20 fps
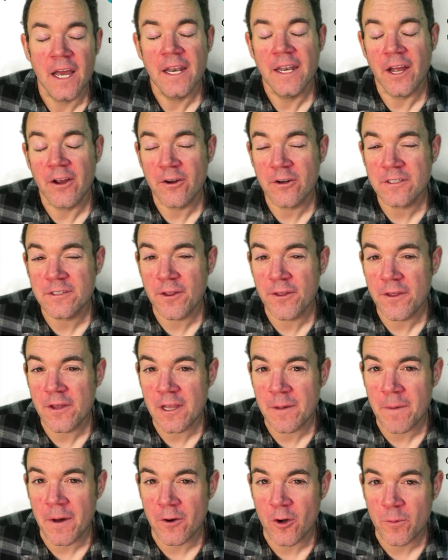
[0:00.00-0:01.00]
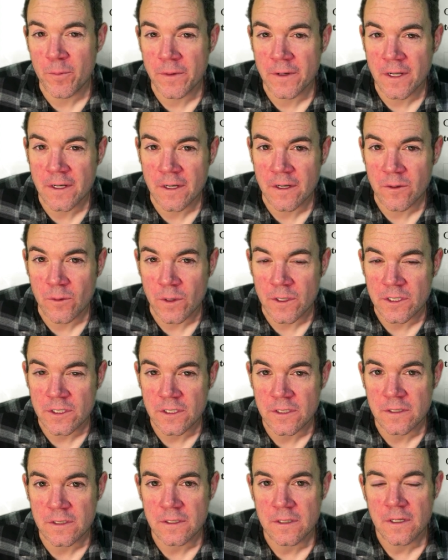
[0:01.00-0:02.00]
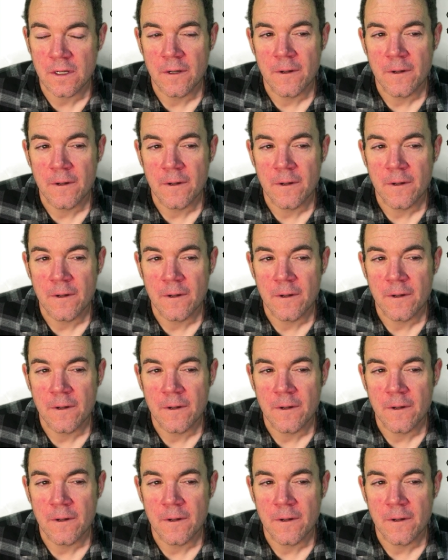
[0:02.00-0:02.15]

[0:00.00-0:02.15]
Now here's the thing about open-ended questions.